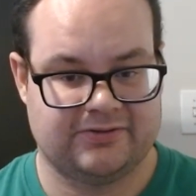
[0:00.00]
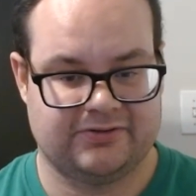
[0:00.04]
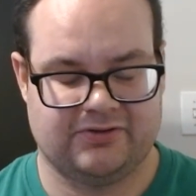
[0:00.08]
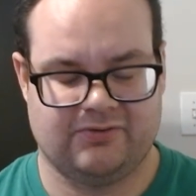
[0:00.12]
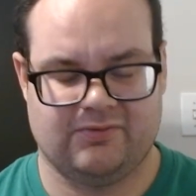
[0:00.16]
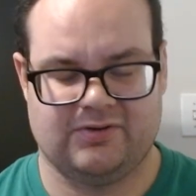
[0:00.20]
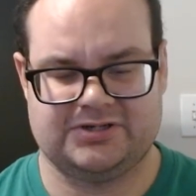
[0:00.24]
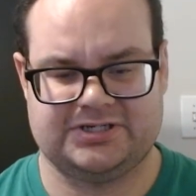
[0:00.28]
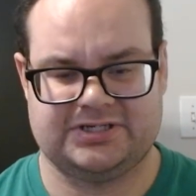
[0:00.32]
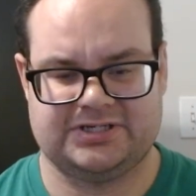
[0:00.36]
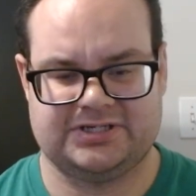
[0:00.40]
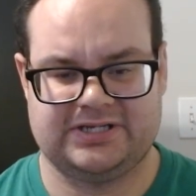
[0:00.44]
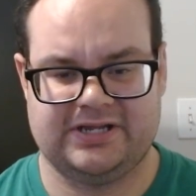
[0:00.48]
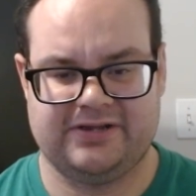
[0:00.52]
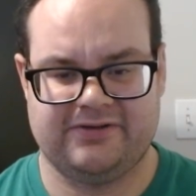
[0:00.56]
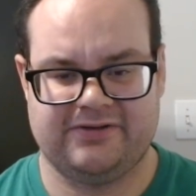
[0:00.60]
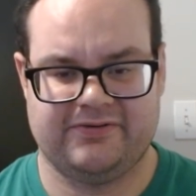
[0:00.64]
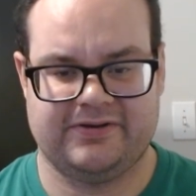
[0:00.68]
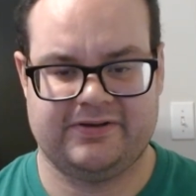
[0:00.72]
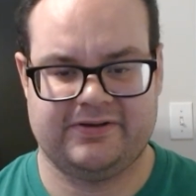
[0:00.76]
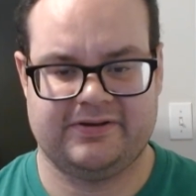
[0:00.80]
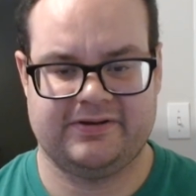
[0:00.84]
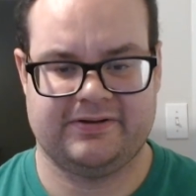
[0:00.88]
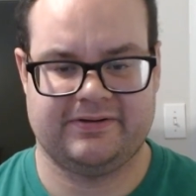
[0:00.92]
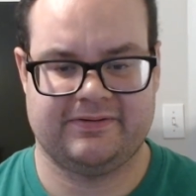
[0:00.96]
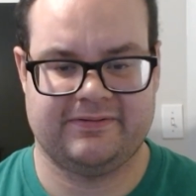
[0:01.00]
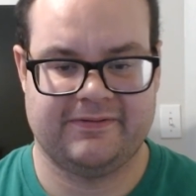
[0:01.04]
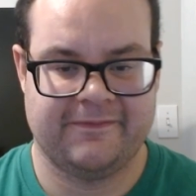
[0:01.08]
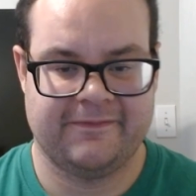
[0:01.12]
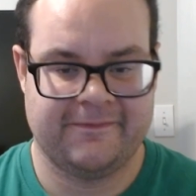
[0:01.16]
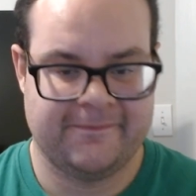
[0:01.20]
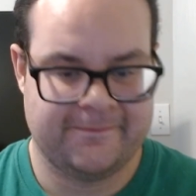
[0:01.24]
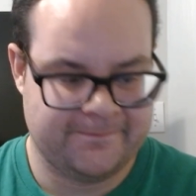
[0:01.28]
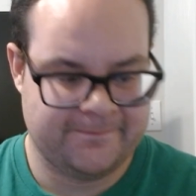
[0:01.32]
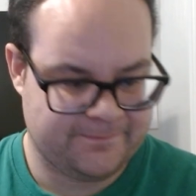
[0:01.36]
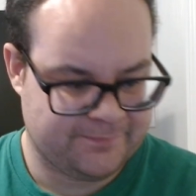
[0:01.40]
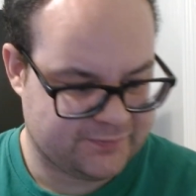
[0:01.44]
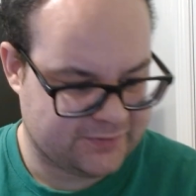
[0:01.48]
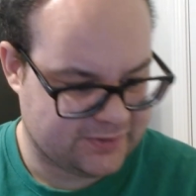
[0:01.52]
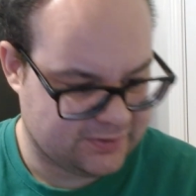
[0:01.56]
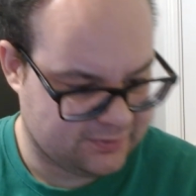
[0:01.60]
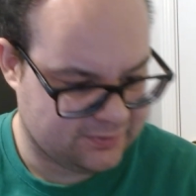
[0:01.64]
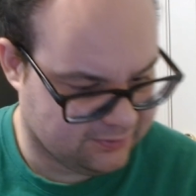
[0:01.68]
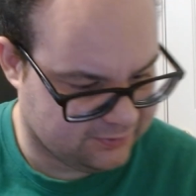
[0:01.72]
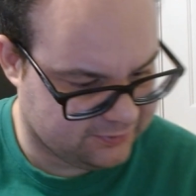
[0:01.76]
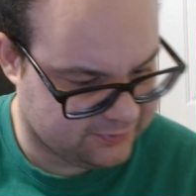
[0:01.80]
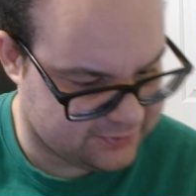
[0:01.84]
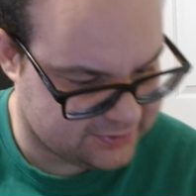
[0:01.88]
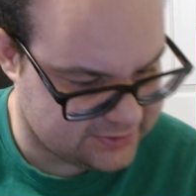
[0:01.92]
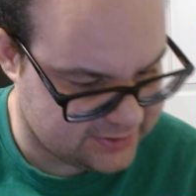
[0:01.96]
They're watching TV, and
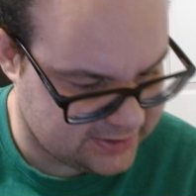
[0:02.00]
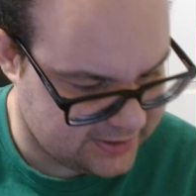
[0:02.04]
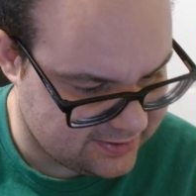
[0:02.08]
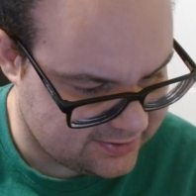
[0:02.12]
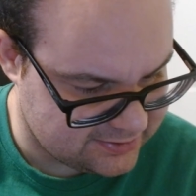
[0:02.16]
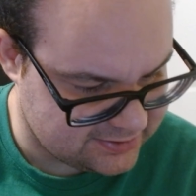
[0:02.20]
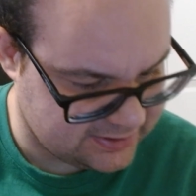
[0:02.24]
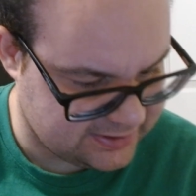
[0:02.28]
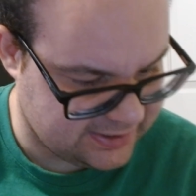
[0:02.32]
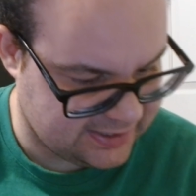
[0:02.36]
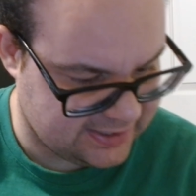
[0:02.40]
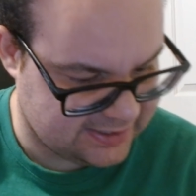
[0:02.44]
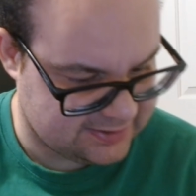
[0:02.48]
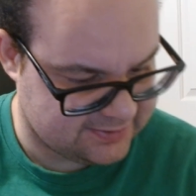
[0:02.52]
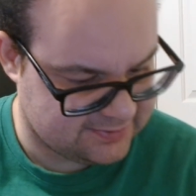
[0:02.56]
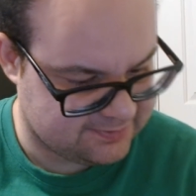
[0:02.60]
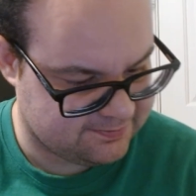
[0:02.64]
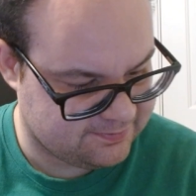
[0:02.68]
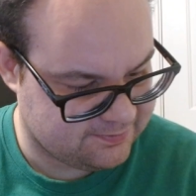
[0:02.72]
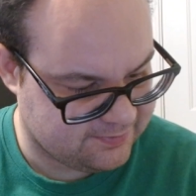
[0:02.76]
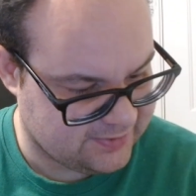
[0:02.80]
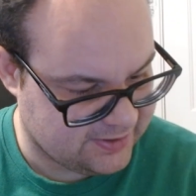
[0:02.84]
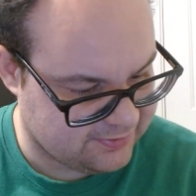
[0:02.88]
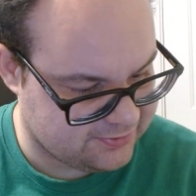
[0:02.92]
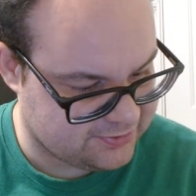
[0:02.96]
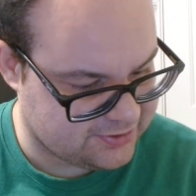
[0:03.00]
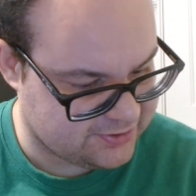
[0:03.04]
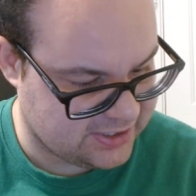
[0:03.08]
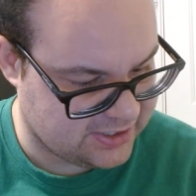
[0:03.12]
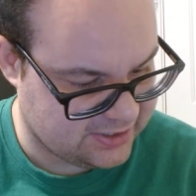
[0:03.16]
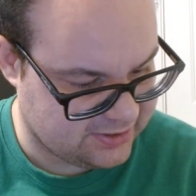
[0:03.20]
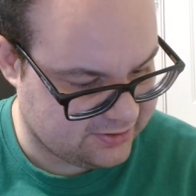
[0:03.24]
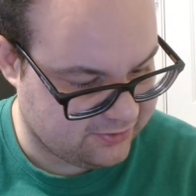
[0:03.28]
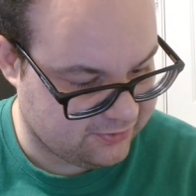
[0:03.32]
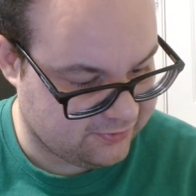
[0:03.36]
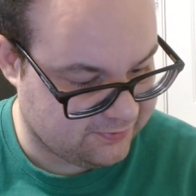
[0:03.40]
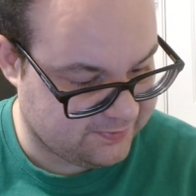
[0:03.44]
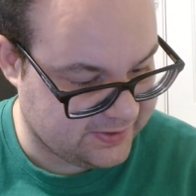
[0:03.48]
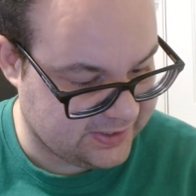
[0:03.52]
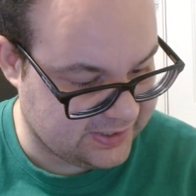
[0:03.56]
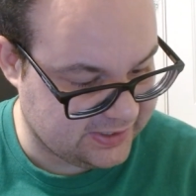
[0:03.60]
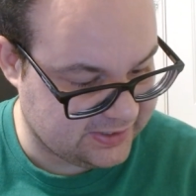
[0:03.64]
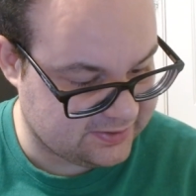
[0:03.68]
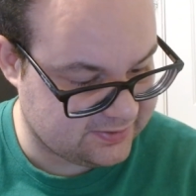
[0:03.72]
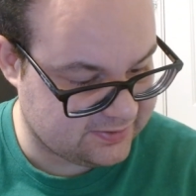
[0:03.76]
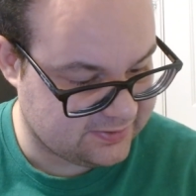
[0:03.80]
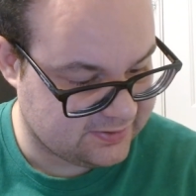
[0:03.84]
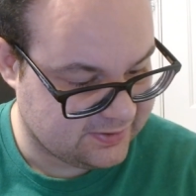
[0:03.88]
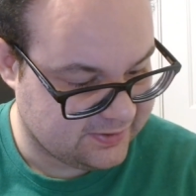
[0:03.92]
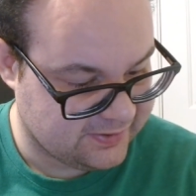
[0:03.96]
Luthor's announcing that he was trying
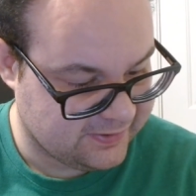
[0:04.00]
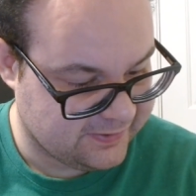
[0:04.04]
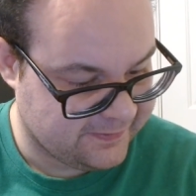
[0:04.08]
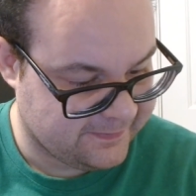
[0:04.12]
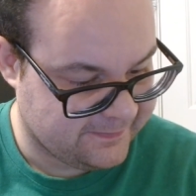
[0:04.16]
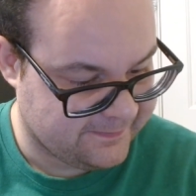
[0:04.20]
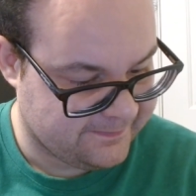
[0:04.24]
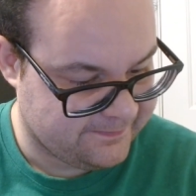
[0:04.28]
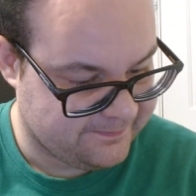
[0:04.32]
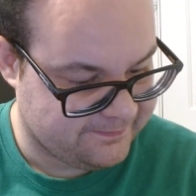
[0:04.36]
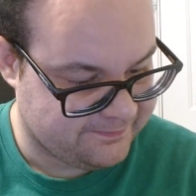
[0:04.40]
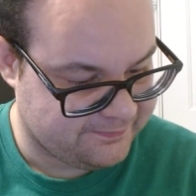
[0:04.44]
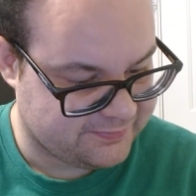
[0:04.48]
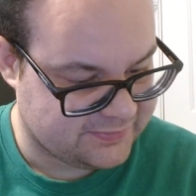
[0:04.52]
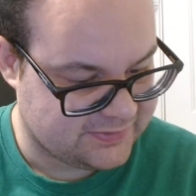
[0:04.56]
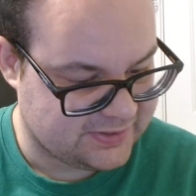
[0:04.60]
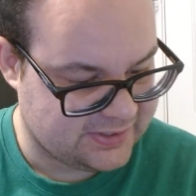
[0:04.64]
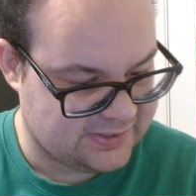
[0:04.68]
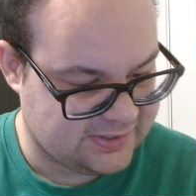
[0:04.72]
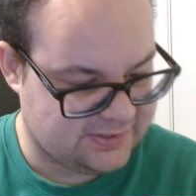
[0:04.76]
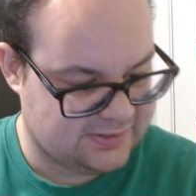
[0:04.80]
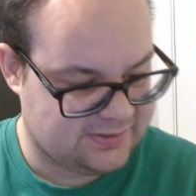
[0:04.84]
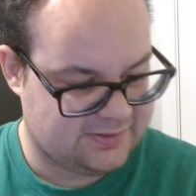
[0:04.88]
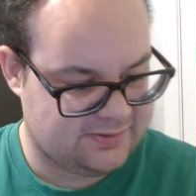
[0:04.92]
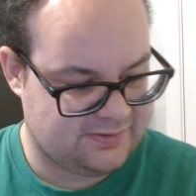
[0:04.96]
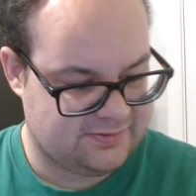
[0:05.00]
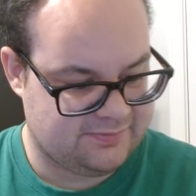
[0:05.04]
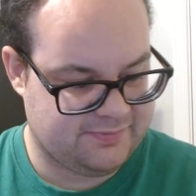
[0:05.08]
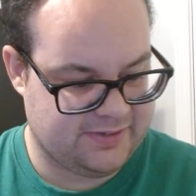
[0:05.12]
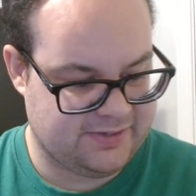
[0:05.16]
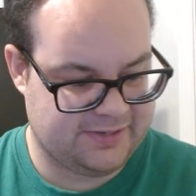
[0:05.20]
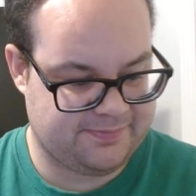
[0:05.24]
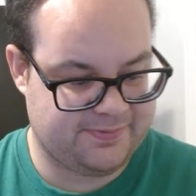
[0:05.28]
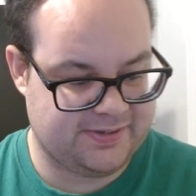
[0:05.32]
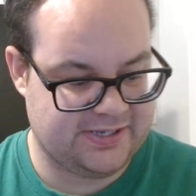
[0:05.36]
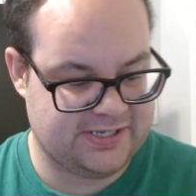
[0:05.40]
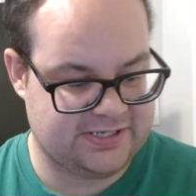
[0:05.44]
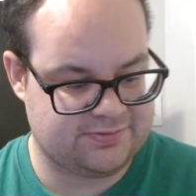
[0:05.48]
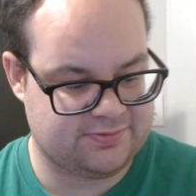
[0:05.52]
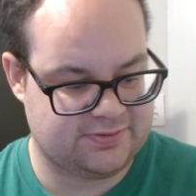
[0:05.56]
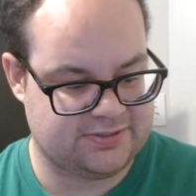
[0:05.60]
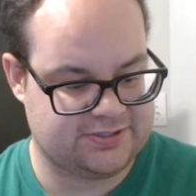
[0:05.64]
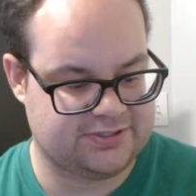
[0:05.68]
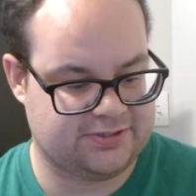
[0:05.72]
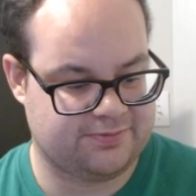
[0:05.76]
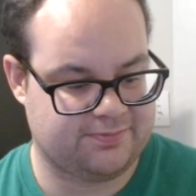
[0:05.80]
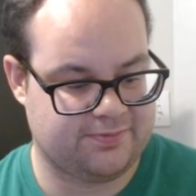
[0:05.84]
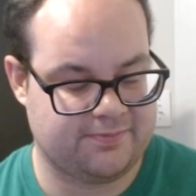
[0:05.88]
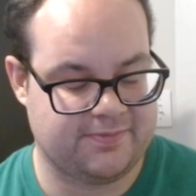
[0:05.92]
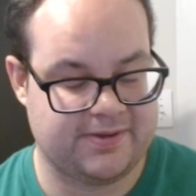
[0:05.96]
to make peace
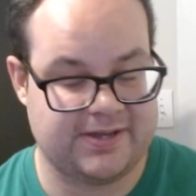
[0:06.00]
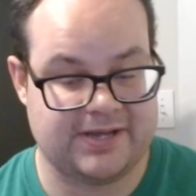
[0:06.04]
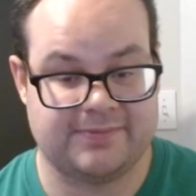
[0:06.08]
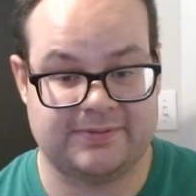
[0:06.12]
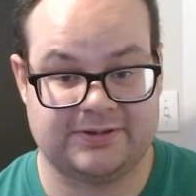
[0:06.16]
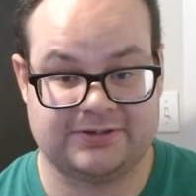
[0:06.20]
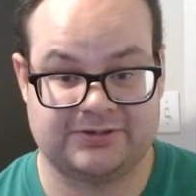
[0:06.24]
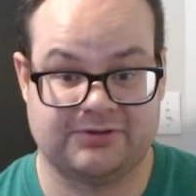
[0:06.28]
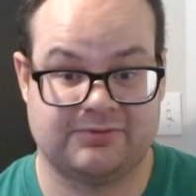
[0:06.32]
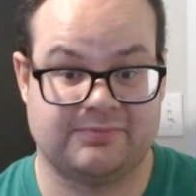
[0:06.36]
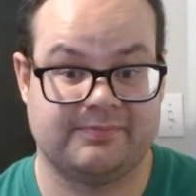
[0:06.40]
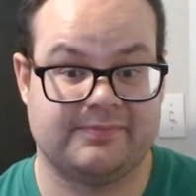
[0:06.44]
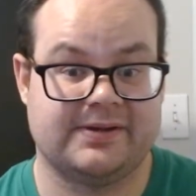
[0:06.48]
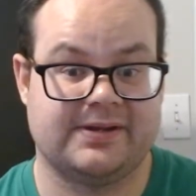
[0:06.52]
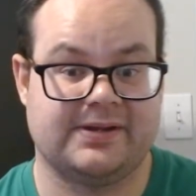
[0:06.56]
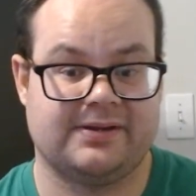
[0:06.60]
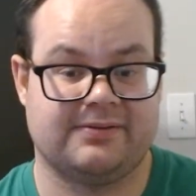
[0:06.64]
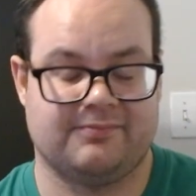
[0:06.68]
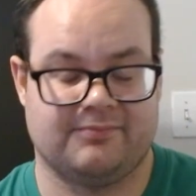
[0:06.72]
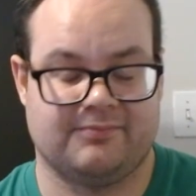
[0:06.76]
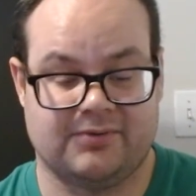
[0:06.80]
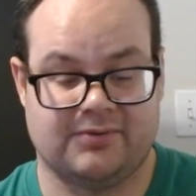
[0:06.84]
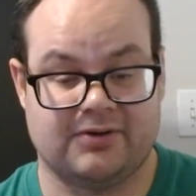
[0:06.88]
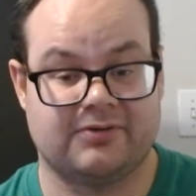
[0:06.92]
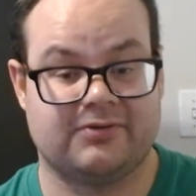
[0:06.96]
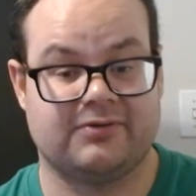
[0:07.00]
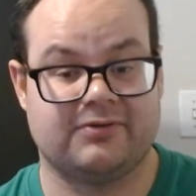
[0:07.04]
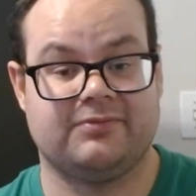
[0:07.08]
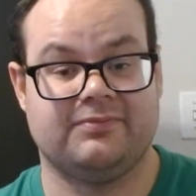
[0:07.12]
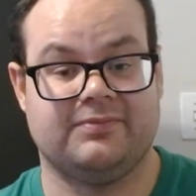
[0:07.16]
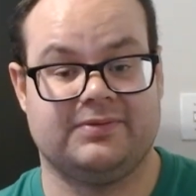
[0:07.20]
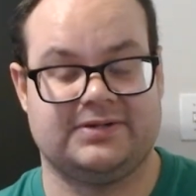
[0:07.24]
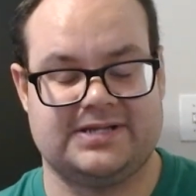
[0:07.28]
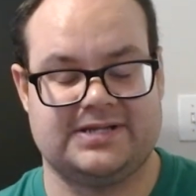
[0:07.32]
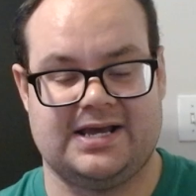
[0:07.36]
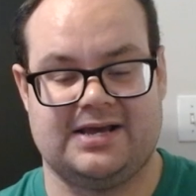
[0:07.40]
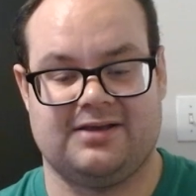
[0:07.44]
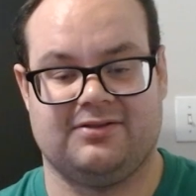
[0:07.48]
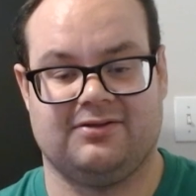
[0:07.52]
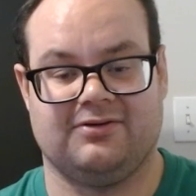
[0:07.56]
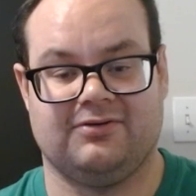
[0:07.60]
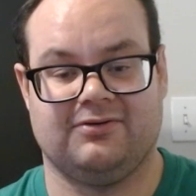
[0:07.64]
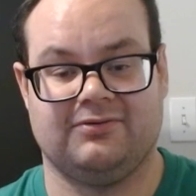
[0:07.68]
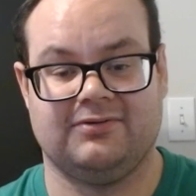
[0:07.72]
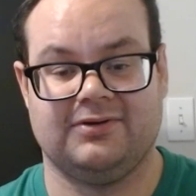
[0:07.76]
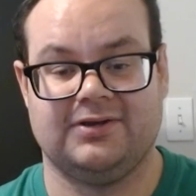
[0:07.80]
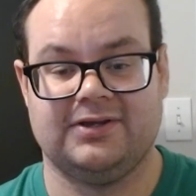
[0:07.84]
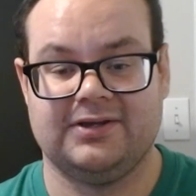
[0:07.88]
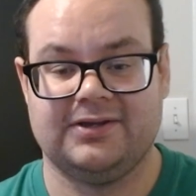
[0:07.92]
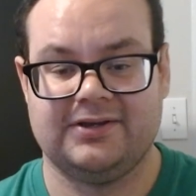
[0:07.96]
with Superman, but Superman murdered
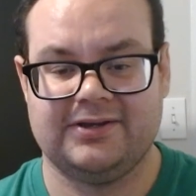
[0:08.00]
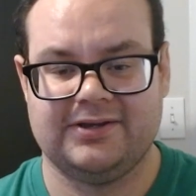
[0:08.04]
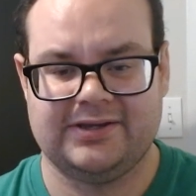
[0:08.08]
Metallo.